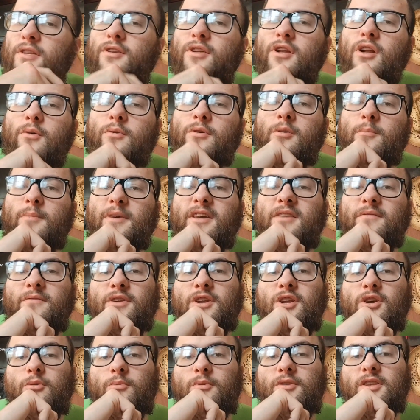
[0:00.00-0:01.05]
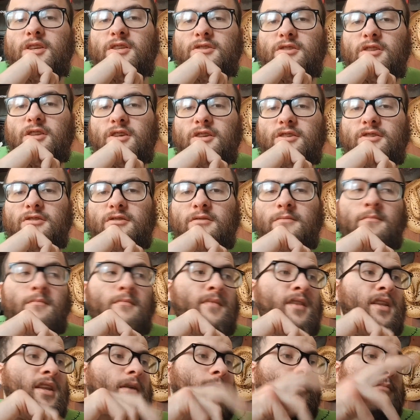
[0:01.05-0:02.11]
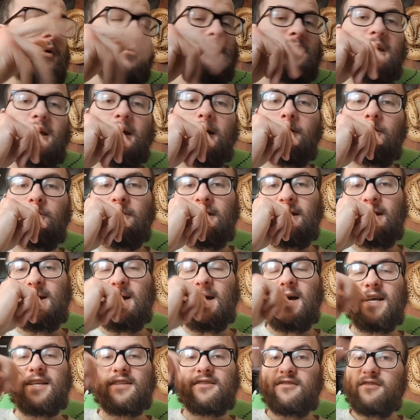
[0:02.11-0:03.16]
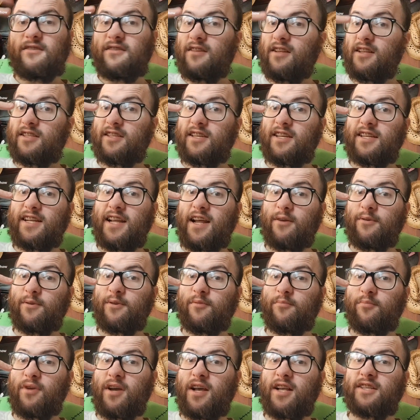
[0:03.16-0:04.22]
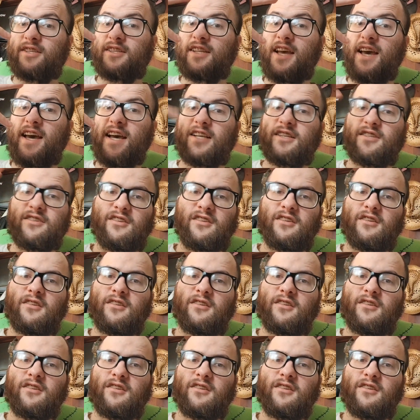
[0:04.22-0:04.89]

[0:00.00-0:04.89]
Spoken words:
he'll make a video with his list. But with that out of the way, guys, let's get down to the brass tacks.